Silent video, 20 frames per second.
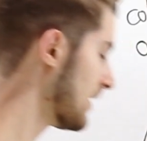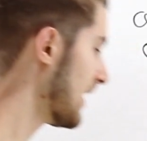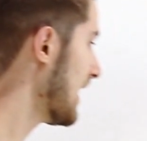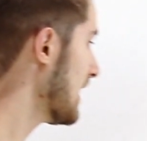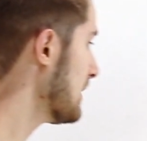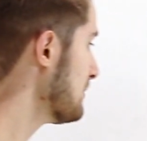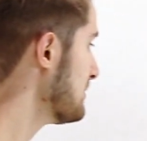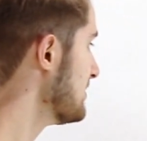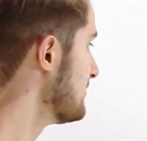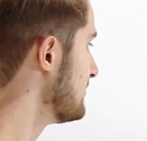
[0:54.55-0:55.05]
what
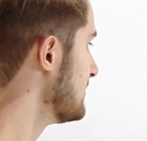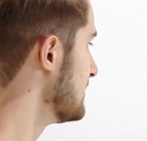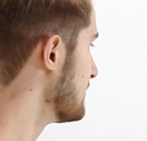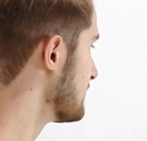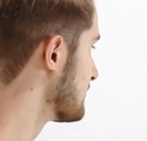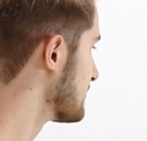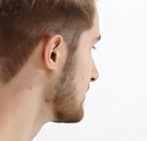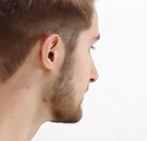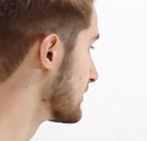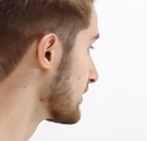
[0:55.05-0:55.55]
happens
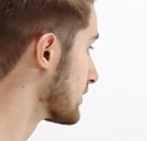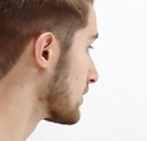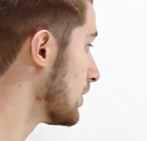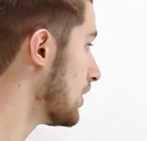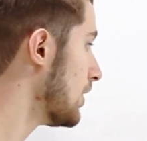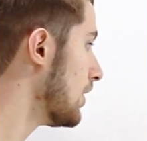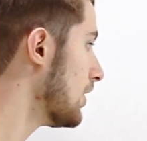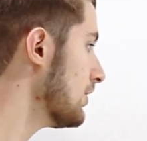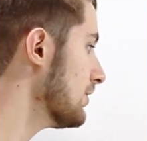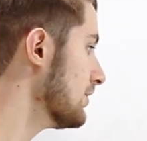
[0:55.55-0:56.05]
is that the
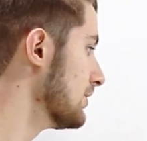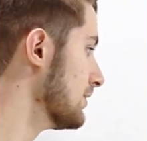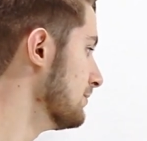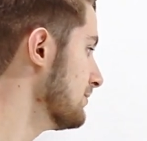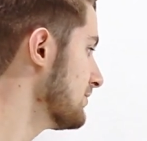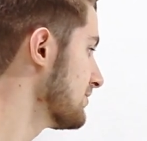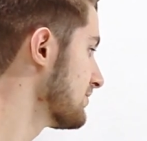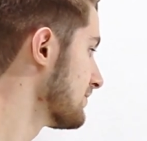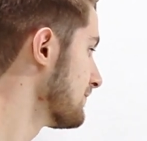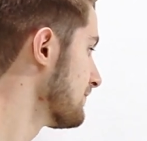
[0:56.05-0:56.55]

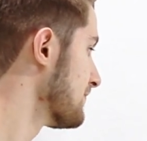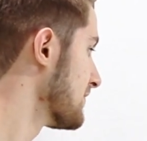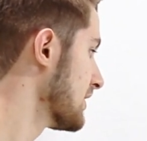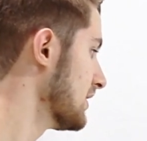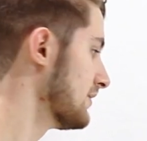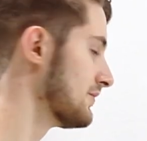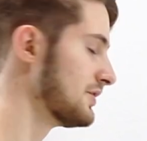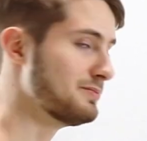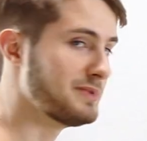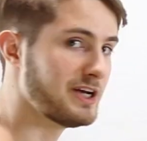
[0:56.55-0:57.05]
columns
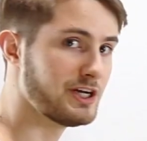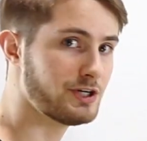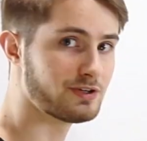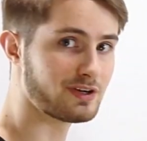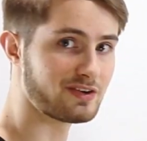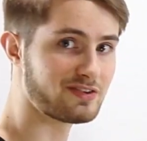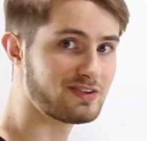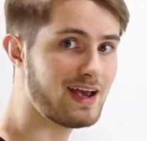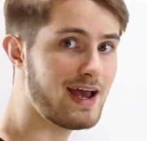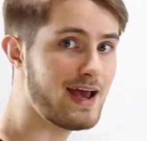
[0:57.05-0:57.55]
of the
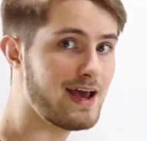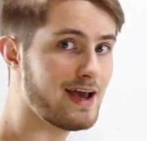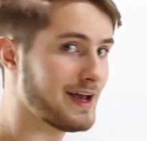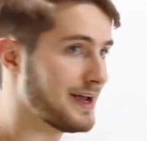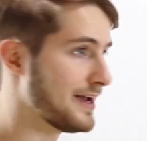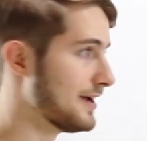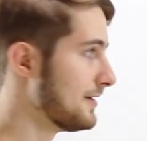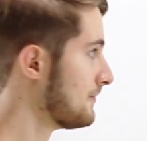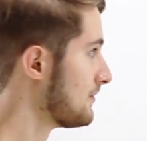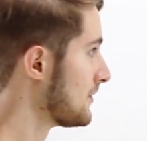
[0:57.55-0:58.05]
matrix
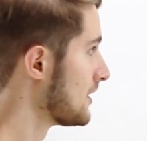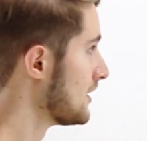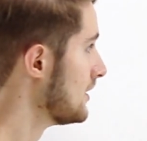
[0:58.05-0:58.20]
A